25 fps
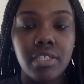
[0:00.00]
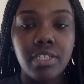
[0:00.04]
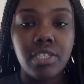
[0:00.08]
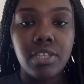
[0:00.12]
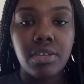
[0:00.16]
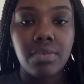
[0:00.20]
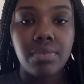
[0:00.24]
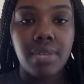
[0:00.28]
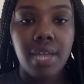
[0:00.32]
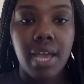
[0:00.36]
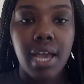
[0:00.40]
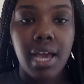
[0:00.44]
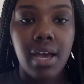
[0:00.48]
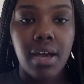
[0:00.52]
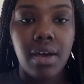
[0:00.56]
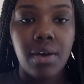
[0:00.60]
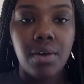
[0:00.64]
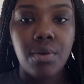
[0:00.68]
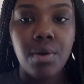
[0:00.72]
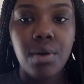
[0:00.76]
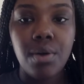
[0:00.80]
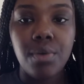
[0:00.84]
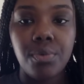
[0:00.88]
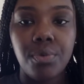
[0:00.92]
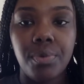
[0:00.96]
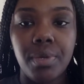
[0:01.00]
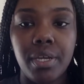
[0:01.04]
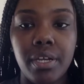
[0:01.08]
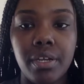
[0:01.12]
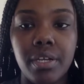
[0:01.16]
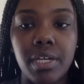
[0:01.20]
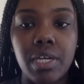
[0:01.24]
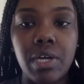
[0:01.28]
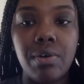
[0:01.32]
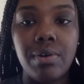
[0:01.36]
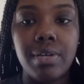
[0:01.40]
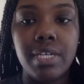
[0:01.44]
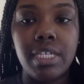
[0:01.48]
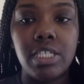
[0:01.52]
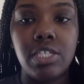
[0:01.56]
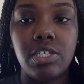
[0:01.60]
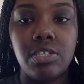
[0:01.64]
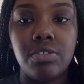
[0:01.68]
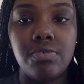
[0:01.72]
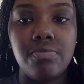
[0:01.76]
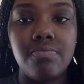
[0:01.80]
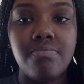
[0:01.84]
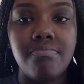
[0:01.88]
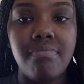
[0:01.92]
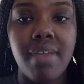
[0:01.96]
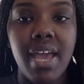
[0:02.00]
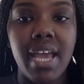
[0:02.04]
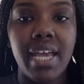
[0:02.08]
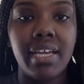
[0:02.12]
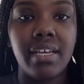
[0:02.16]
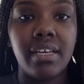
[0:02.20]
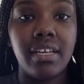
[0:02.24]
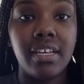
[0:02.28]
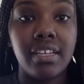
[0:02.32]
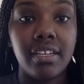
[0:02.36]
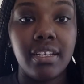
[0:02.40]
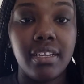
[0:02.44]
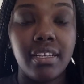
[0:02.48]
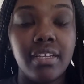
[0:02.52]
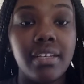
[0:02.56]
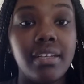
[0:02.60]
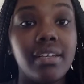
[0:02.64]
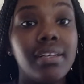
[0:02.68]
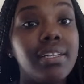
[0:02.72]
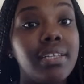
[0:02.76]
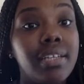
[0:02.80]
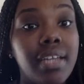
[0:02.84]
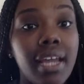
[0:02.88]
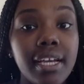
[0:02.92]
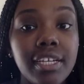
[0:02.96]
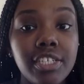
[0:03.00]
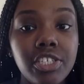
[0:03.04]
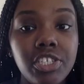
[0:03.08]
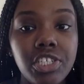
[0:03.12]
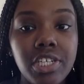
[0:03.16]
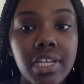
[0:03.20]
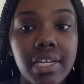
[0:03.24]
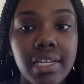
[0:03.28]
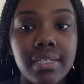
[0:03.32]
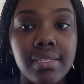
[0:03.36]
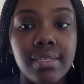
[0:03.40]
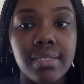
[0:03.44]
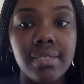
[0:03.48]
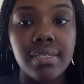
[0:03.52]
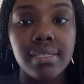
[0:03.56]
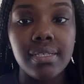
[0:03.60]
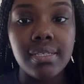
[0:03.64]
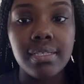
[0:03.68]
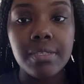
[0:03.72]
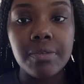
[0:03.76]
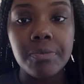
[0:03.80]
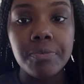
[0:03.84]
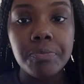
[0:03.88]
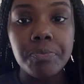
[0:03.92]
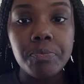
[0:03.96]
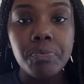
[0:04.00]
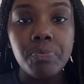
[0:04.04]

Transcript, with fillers: So now we are going to make connections.